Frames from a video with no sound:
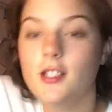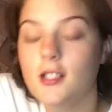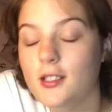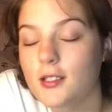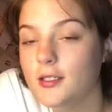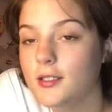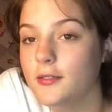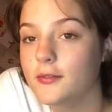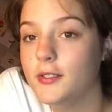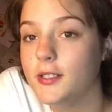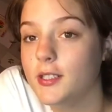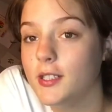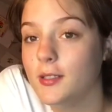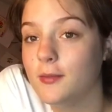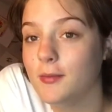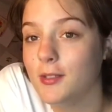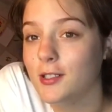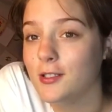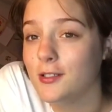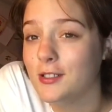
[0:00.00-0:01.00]
If you did,
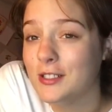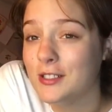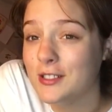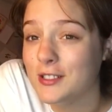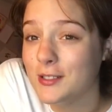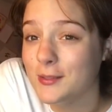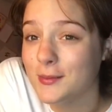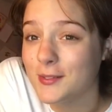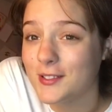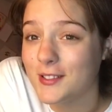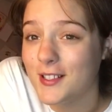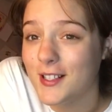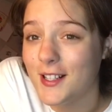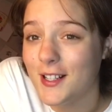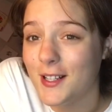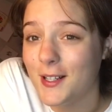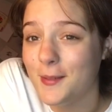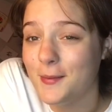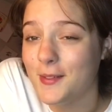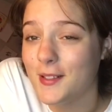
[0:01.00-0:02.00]
make sure you
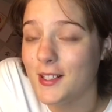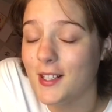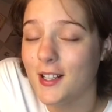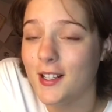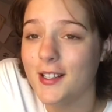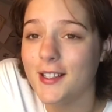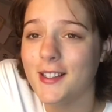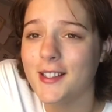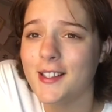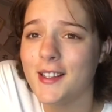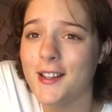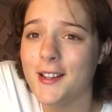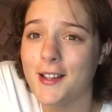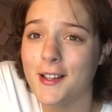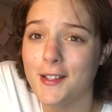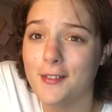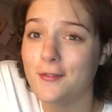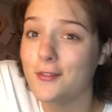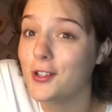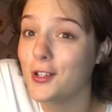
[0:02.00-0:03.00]
subscribe and like
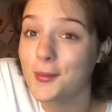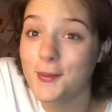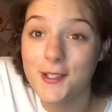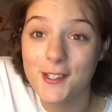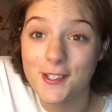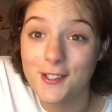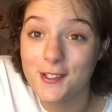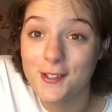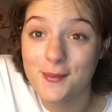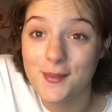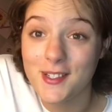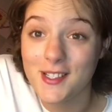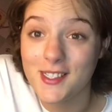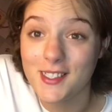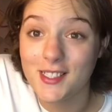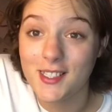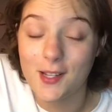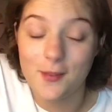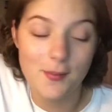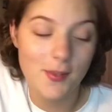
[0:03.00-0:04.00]
and follow my social medias
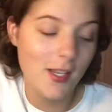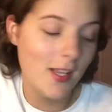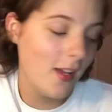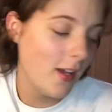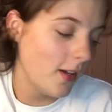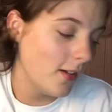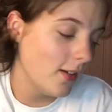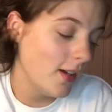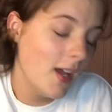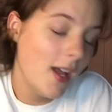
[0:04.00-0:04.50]
down below.